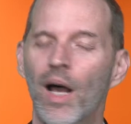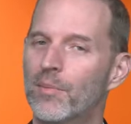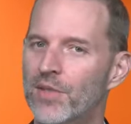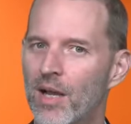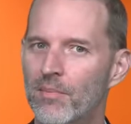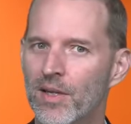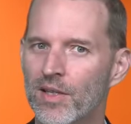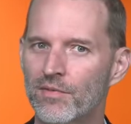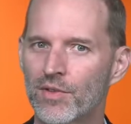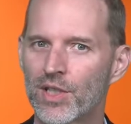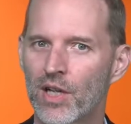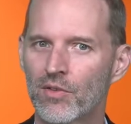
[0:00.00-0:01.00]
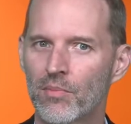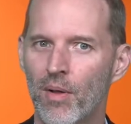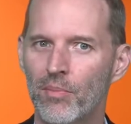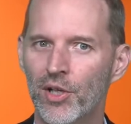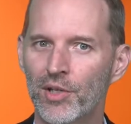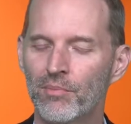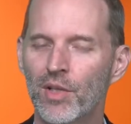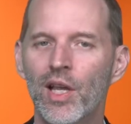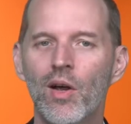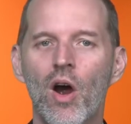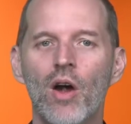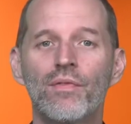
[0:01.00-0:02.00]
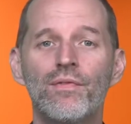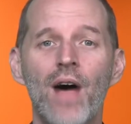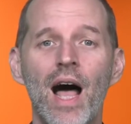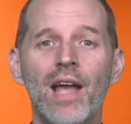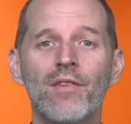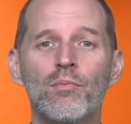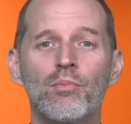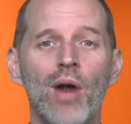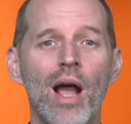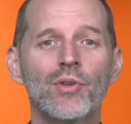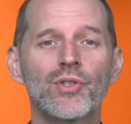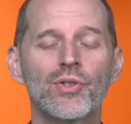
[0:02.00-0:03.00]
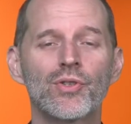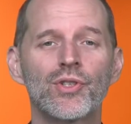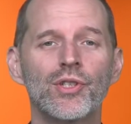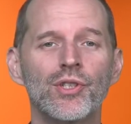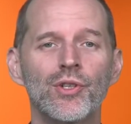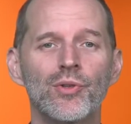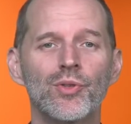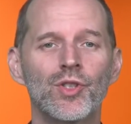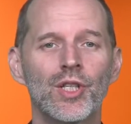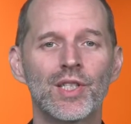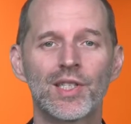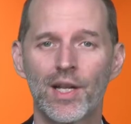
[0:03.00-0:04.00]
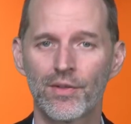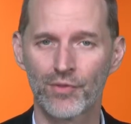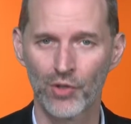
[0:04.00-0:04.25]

I'm Tom Merritt for TechRepublic. Here are 5 browsers to use instead of